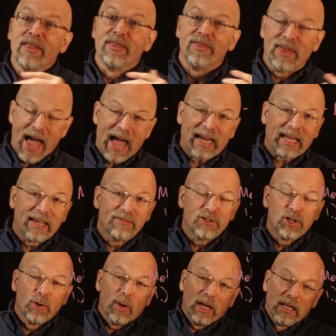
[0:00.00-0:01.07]
That gives
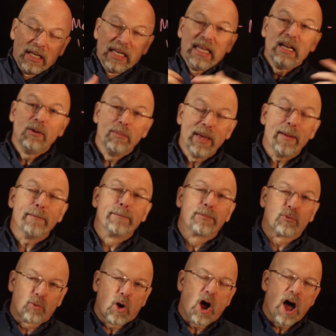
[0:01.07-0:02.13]
you a little bit
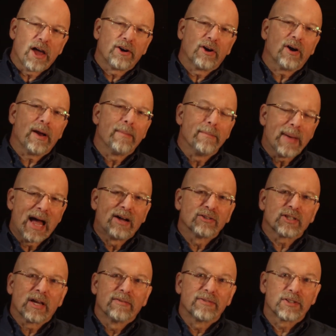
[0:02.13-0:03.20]
broader
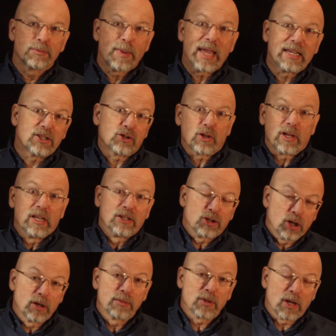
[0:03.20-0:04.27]
amount of space in
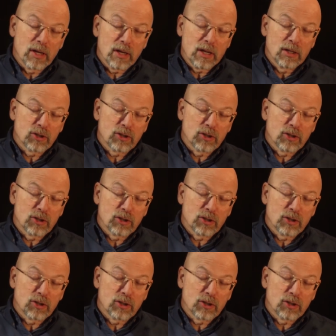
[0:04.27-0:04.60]
term, uh,